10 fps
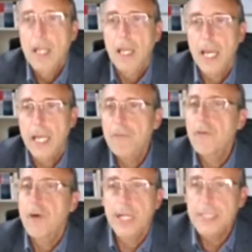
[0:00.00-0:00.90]
Like,
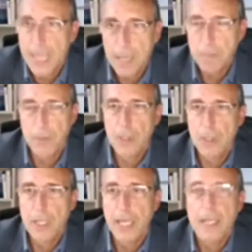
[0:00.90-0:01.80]
for example,
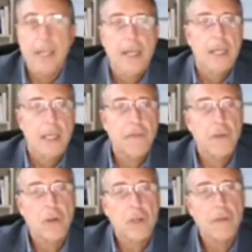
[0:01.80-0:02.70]
okay, if
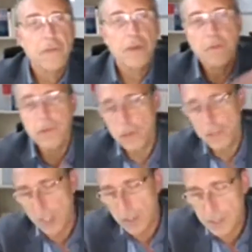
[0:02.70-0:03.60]
you could
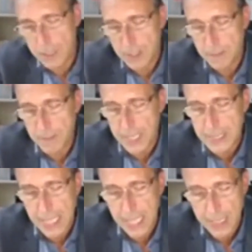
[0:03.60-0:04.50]
reconsider my
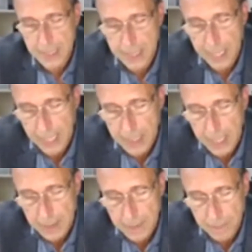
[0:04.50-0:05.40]
slide saying
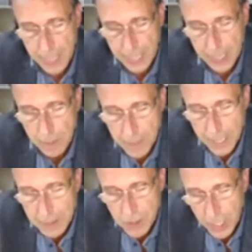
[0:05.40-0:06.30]
that my
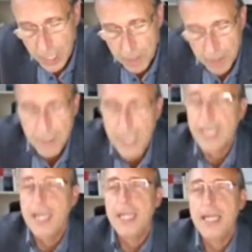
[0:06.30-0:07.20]
dream in my
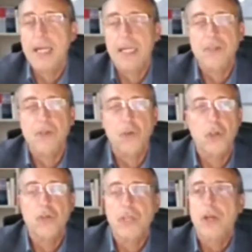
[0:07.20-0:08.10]
career is to
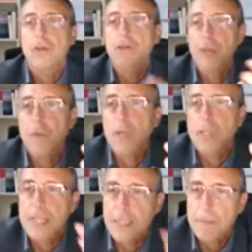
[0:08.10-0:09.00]
use a conceptual
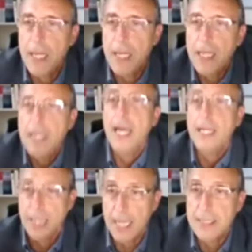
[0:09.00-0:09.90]
schema
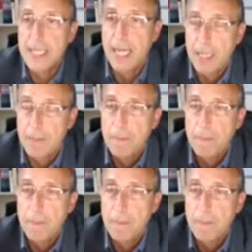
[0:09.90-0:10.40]
at runtime.